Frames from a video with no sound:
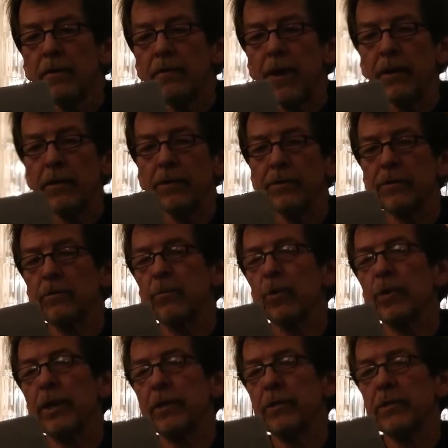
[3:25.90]
Falcons are more
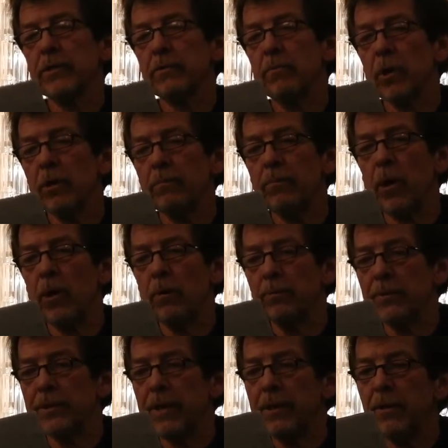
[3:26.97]
like smart
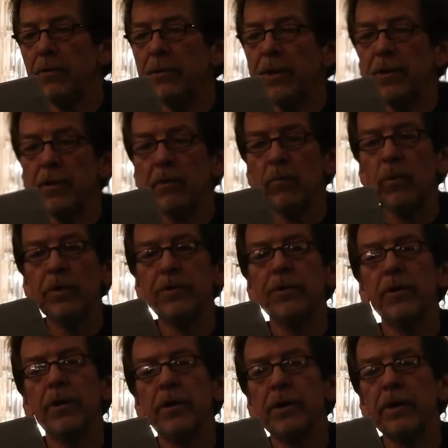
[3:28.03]
bombs. They hone in on one
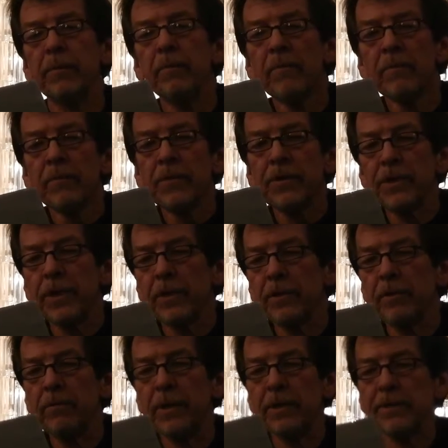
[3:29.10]
target, scare
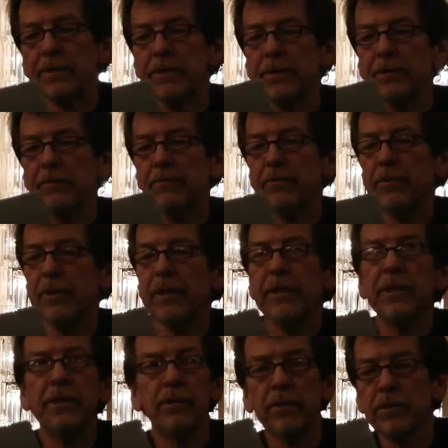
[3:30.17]
the rest into
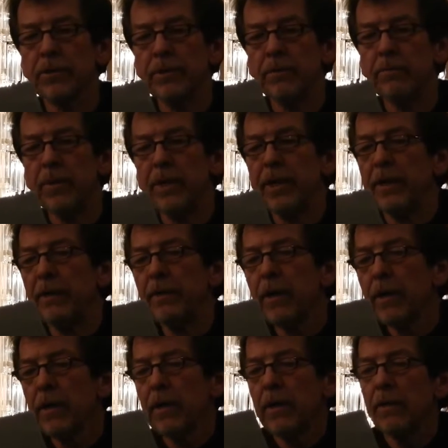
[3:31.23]
fleeing or submitting.
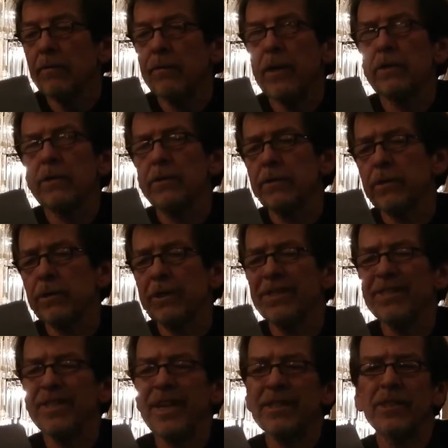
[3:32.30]
Falcons are
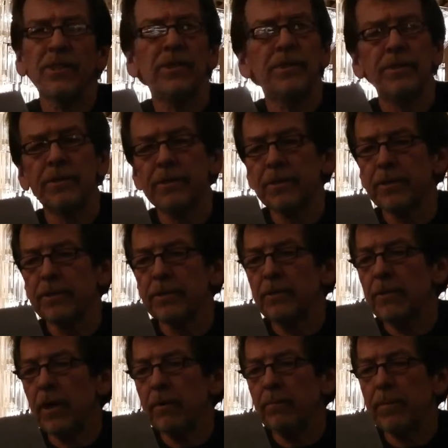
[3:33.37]
assassins,
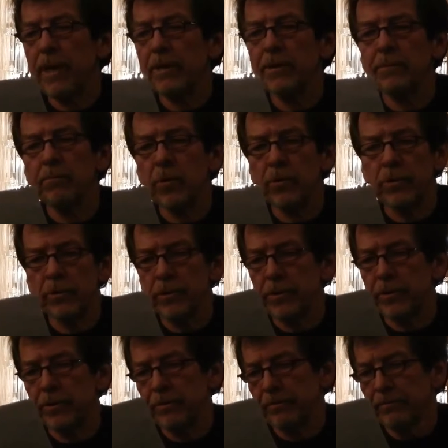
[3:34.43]
not mass murderers.